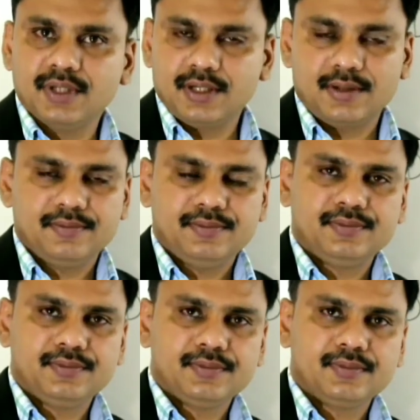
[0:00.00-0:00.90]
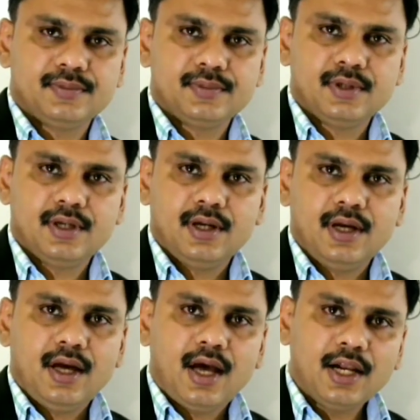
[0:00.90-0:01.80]
there.
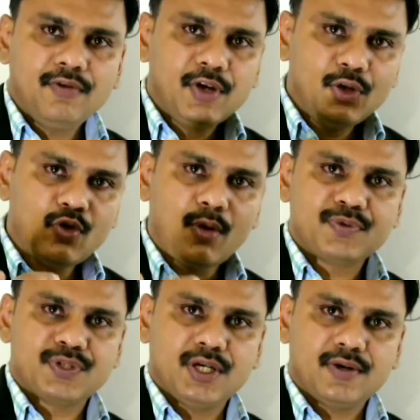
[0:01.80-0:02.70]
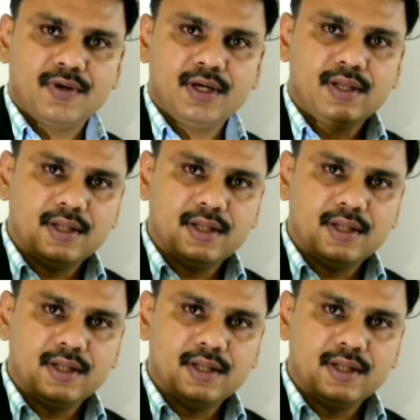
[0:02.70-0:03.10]
And when you observe